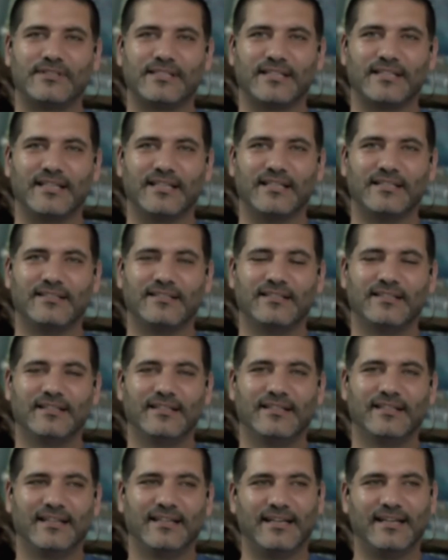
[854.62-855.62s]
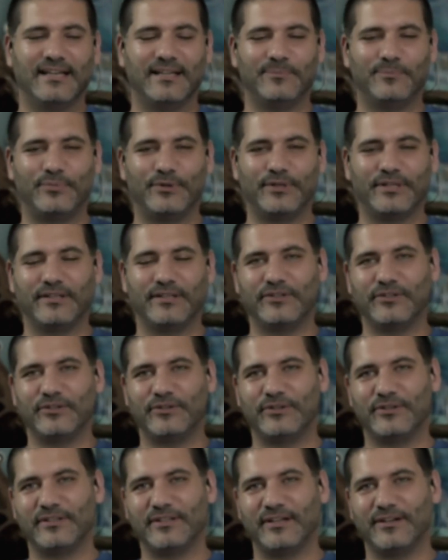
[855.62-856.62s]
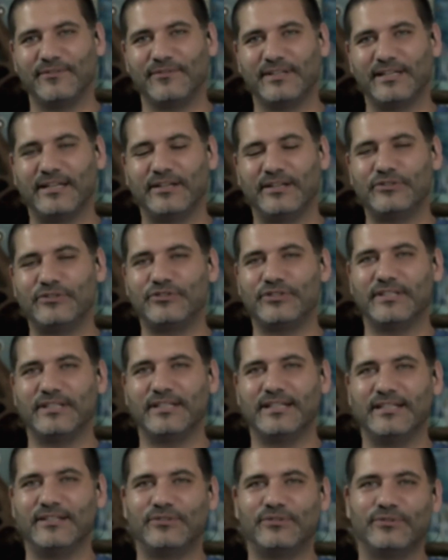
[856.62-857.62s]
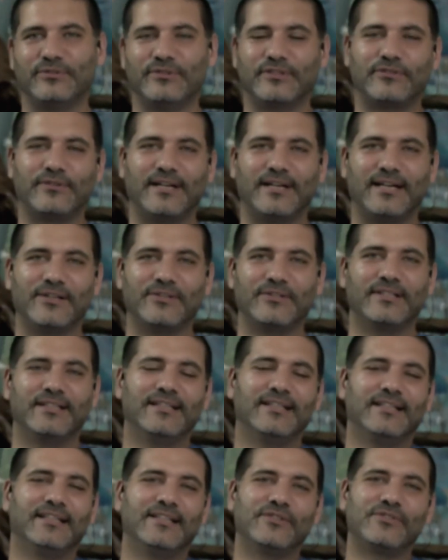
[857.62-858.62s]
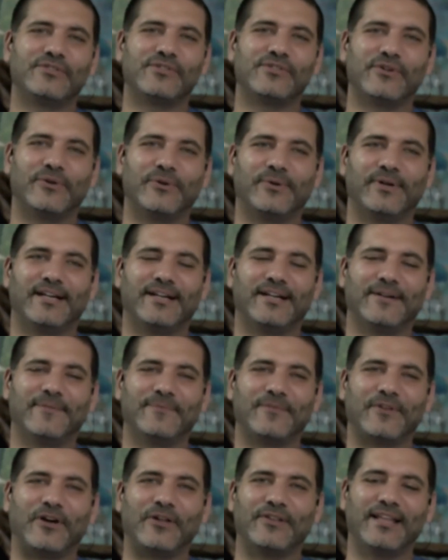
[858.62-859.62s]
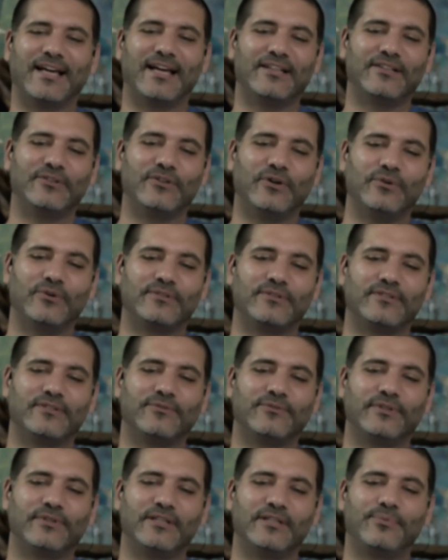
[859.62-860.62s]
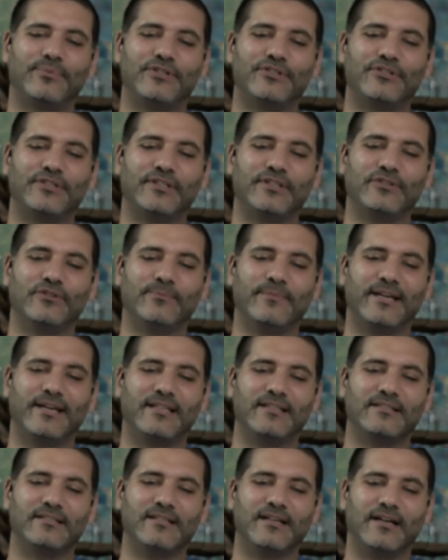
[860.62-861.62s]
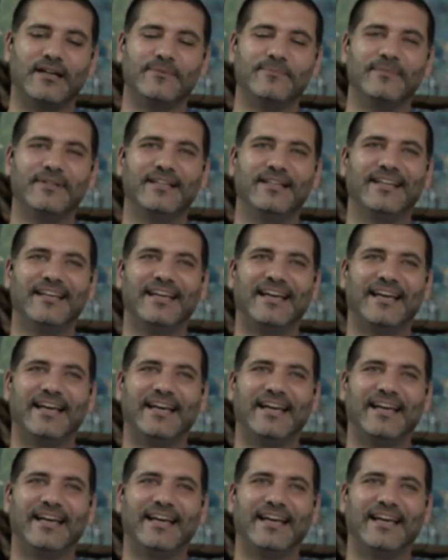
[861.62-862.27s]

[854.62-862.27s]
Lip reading: once again, and bringing your love and energy into the crowd. So on that note, really appreciate you making time.